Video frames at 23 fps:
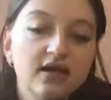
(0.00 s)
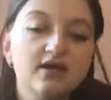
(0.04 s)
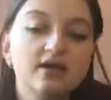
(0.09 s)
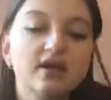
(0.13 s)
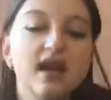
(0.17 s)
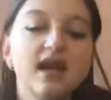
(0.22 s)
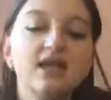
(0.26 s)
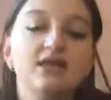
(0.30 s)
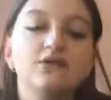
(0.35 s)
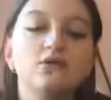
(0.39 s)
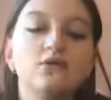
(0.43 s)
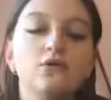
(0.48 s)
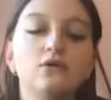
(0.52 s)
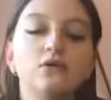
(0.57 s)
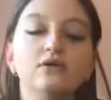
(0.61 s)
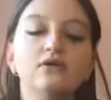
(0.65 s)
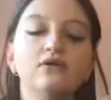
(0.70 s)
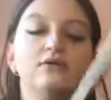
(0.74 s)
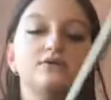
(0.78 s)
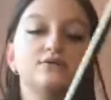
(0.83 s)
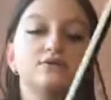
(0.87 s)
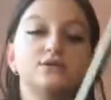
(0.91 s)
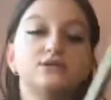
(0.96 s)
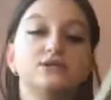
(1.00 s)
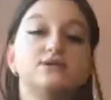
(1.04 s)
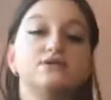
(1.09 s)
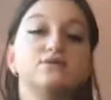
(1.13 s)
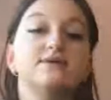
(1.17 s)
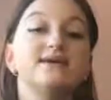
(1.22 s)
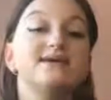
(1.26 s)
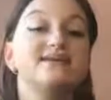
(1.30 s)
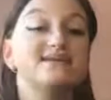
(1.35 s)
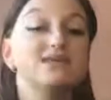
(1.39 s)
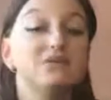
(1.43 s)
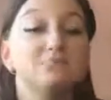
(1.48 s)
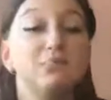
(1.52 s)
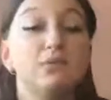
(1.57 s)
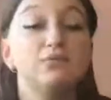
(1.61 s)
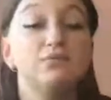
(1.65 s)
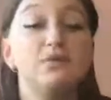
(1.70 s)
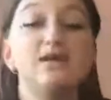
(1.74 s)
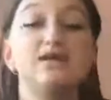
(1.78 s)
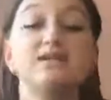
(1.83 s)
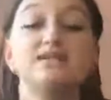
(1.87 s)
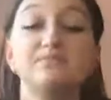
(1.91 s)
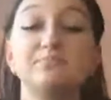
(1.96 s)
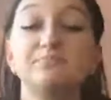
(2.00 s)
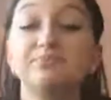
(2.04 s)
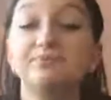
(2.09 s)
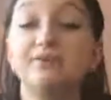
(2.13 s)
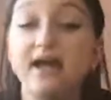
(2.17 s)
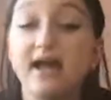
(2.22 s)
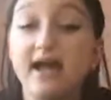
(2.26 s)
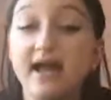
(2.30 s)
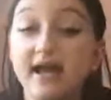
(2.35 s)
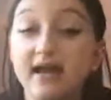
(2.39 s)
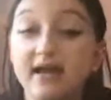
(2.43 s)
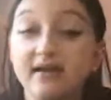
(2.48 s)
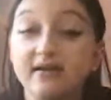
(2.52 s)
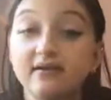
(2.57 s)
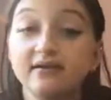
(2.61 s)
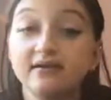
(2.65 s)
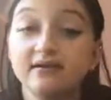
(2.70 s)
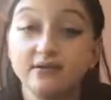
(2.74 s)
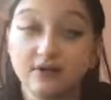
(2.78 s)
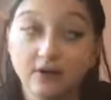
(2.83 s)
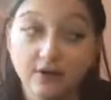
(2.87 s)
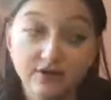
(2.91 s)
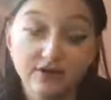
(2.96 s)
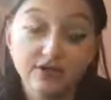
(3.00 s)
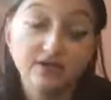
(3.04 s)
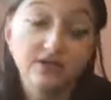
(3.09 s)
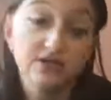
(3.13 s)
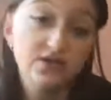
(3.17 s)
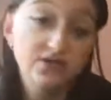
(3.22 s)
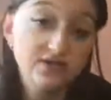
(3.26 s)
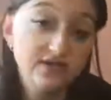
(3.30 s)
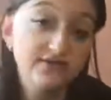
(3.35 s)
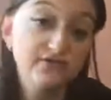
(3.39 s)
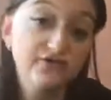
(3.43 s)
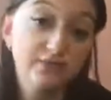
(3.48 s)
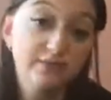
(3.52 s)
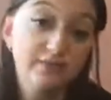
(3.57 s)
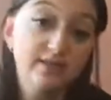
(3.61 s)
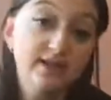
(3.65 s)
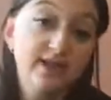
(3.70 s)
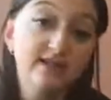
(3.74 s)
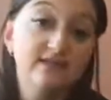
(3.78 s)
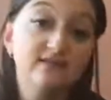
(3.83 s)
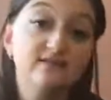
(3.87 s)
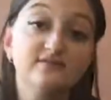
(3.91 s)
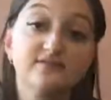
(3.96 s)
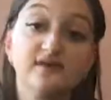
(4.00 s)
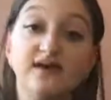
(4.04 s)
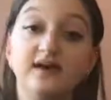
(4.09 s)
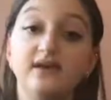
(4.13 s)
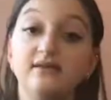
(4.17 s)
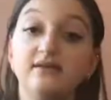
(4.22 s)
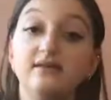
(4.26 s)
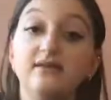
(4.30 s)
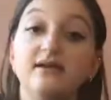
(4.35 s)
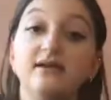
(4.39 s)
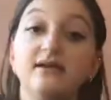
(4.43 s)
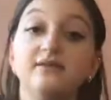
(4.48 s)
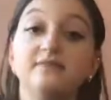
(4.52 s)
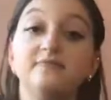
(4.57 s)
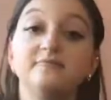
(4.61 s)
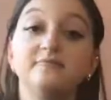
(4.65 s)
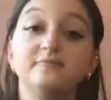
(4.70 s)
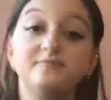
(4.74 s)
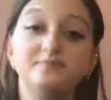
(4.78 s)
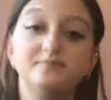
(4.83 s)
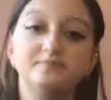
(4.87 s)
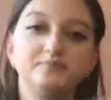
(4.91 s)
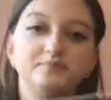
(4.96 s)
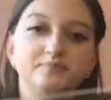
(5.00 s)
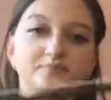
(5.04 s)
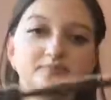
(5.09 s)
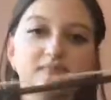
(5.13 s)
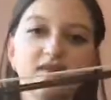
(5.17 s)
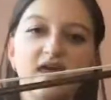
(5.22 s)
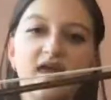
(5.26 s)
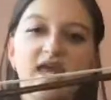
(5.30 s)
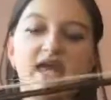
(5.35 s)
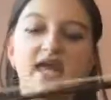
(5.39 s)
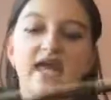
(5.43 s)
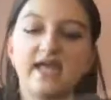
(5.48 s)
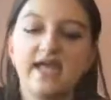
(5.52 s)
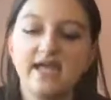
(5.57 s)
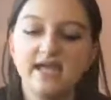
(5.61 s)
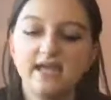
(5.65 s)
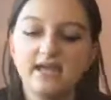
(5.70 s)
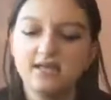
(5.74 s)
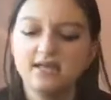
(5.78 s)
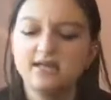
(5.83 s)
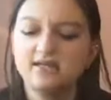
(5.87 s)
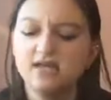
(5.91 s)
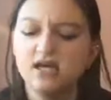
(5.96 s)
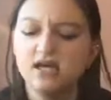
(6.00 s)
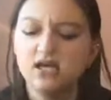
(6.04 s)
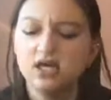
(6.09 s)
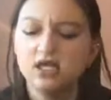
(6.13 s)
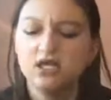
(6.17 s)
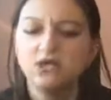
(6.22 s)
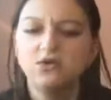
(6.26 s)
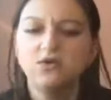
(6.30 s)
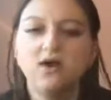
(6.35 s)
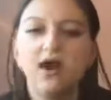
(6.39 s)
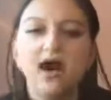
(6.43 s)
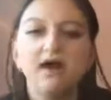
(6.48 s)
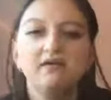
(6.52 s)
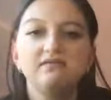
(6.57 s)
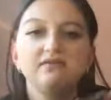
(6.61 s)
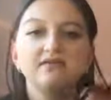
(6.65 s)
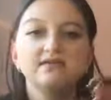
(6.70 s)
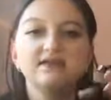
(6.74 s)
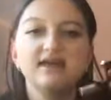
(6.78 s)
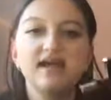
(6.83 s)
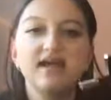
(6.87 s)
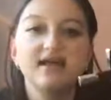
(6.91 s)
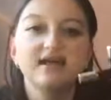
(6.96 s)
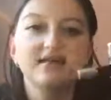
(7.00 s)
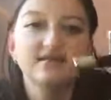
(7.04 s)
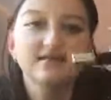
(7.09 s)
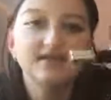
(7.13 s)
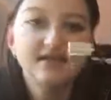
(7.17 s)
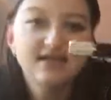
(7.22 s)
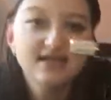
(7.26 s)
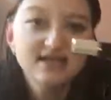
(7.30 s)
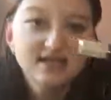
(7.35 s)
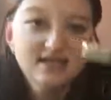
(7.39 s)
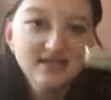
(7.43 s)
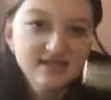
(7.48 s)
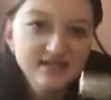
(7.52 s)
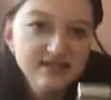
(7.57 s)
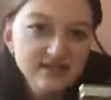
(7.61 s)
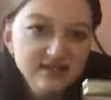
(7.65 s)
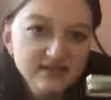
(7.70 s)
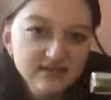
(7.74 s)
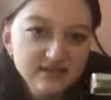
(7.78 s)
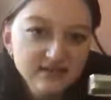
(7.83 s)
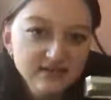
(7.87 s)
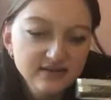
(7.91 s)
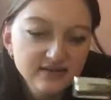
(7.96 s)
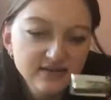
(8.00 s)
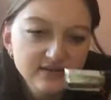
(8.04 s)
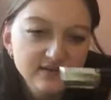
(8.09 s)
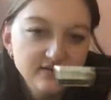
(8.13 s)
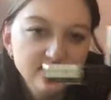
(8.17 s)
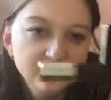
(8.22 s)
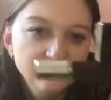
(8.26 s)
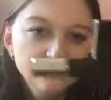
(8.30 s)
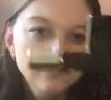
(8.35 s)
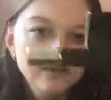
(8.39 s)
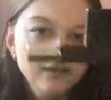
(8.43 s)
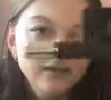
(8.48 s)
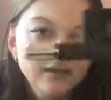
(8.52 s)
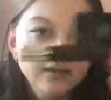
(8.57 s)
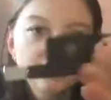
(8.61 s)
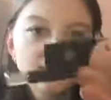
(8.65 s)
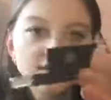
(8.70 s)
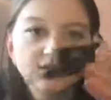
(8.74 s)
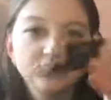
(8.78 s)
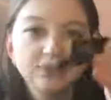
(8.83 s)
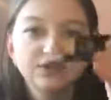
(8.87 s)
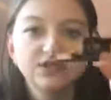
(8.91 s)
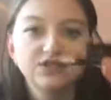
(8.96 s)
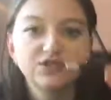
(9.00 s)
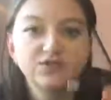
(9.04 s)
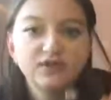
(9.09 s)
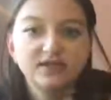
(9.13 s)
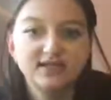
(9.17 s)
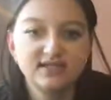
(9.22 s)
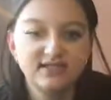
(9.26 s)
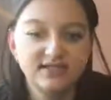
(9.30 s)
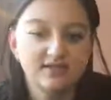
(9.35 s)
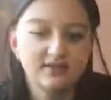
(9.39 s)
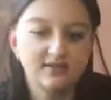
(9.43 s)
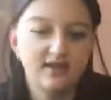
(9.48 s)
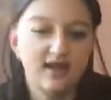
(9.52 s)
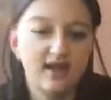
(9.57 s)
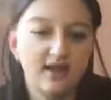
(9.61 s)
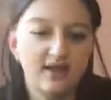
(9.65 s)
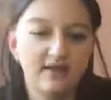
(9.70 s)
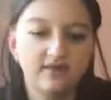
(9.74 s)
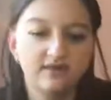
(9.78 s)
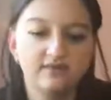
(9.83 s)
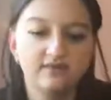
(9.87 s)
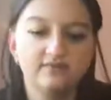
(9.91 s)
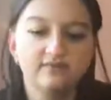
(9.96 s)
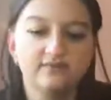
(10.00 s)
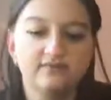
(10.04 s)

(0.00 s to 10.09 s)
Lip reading: In order to get the bow ready to play, or to use it for playing the violin, is you have to take this twisty thing